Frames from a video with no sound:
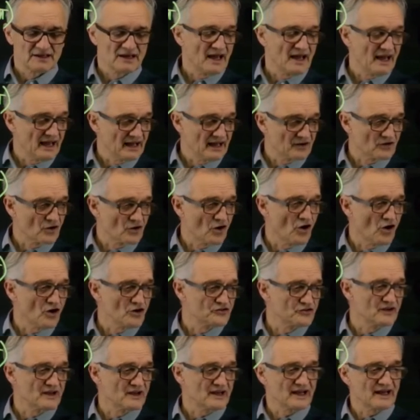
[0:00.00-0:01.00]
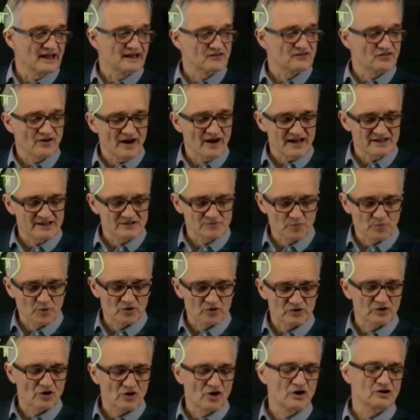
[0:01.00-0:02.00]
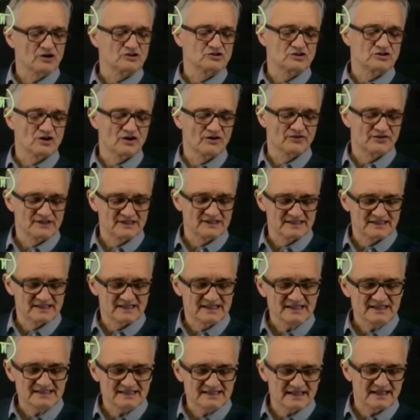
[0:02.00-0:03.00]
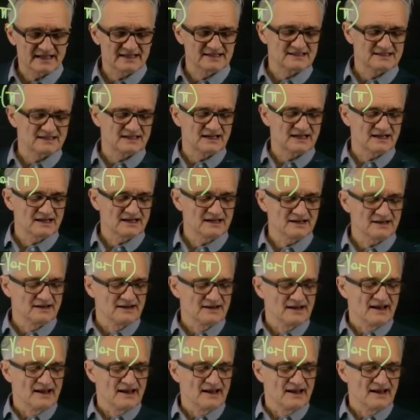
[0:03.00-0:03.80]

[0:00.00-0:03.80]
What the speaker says: and causing a transport cost of this distance here,